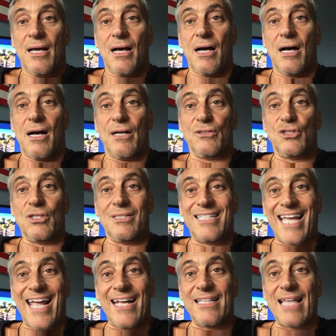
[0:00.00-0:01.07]
To
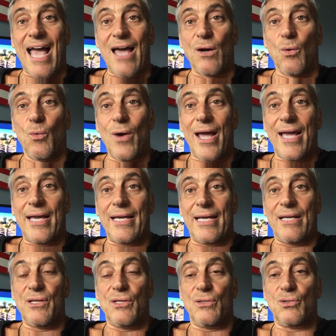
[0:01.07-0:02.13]
take that
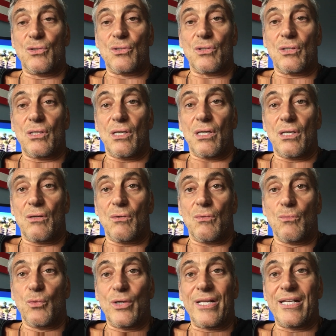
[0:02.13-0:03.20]
away
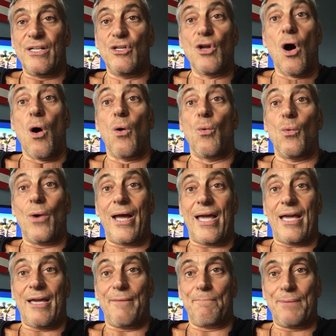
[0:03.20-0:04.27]
would in no
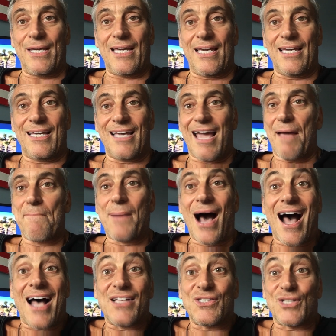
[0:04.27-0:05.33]
way be a
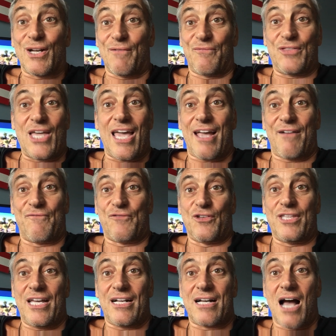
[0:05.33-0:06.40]
positive thing for
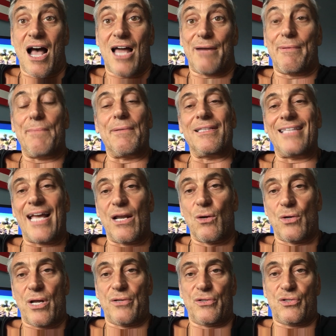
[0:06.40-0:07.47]
the economy, but they
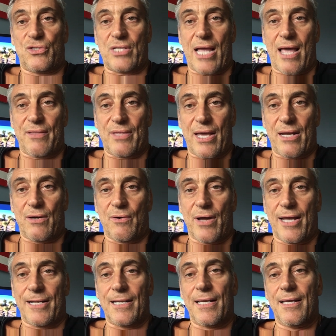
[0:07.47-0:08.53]
don't understand that, all
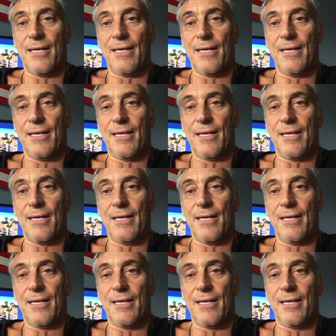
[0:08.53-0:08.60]
right?